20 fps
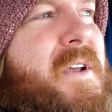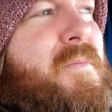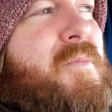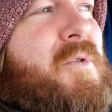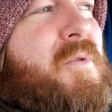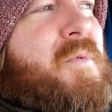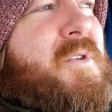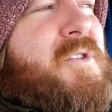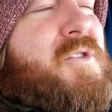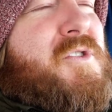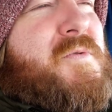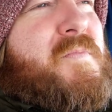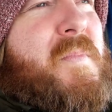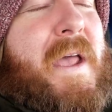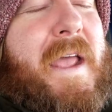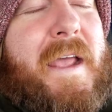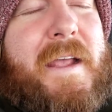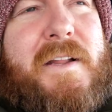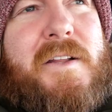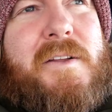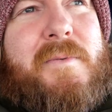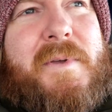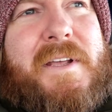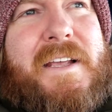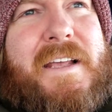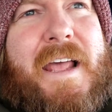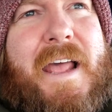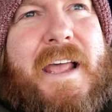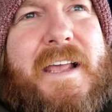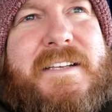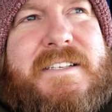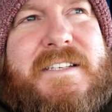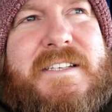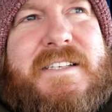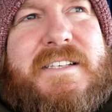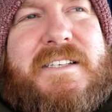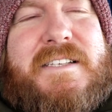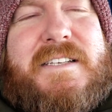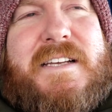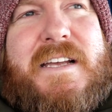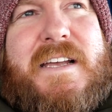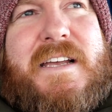But we're just paying them in case,